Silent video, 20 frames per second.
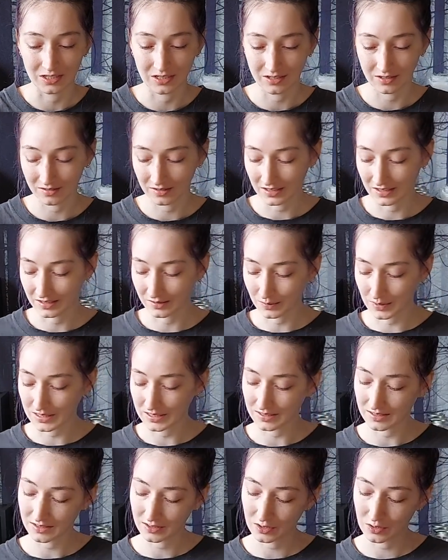You don't need to
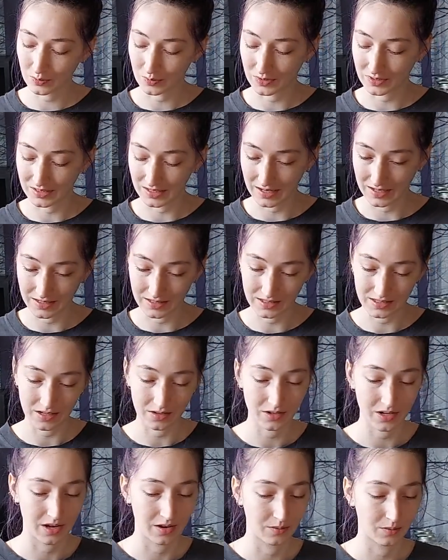be super sciencey. Oh
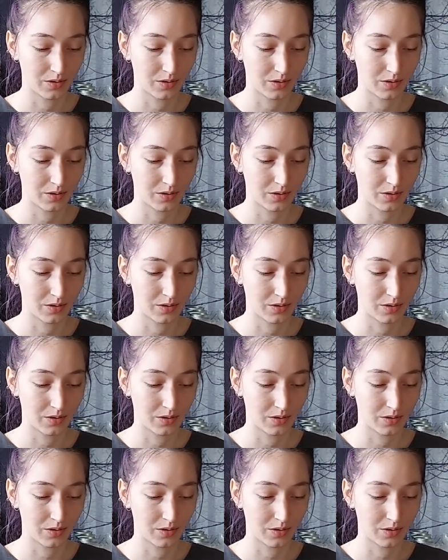yeah,